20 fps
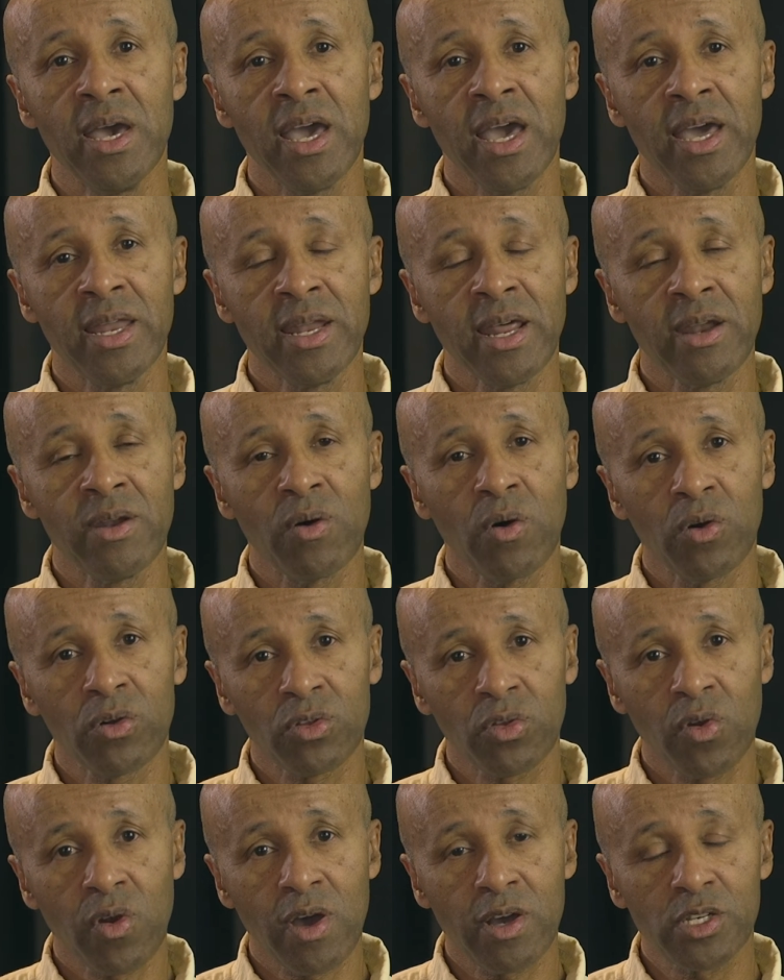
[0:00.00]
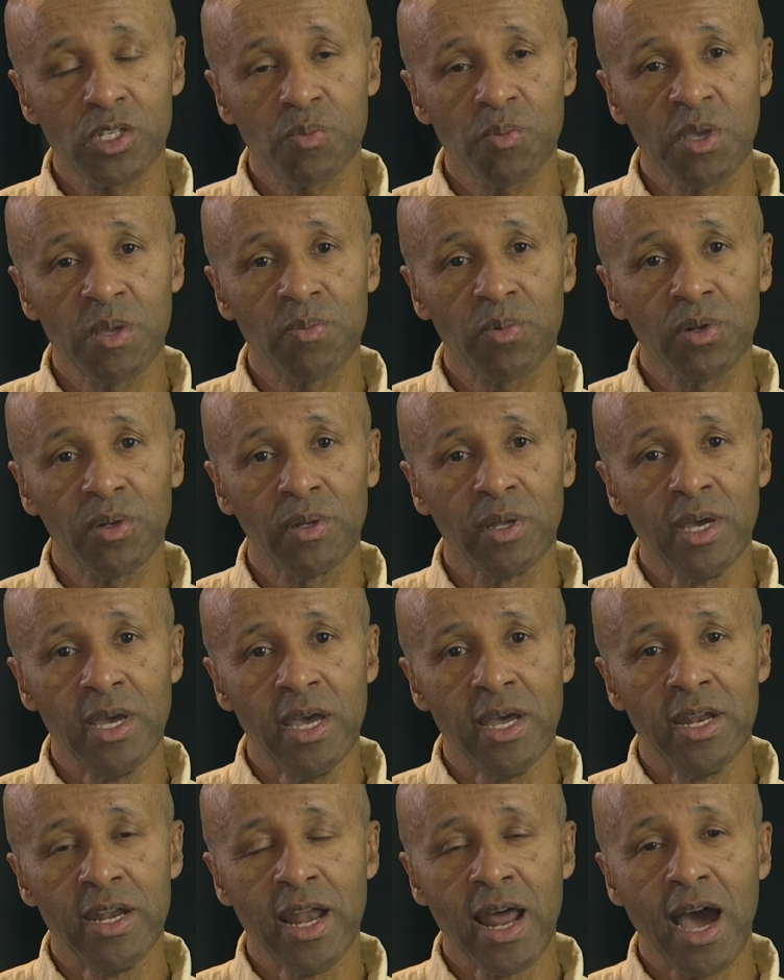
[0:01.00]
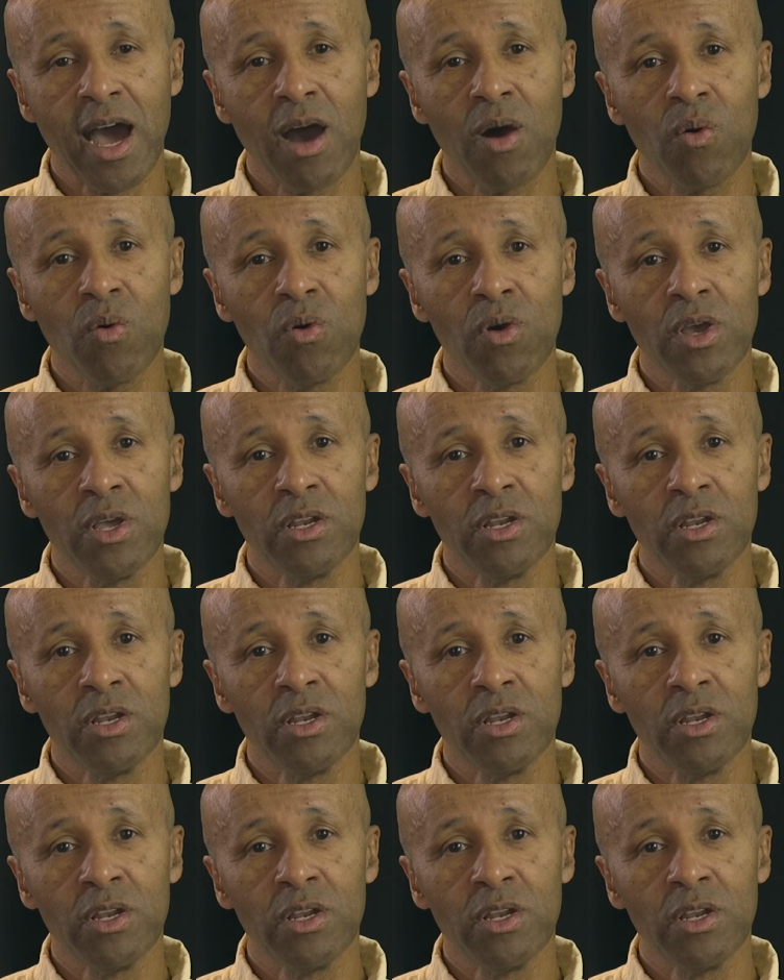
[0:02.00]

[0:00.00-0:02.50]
and then Orthodox people. Now,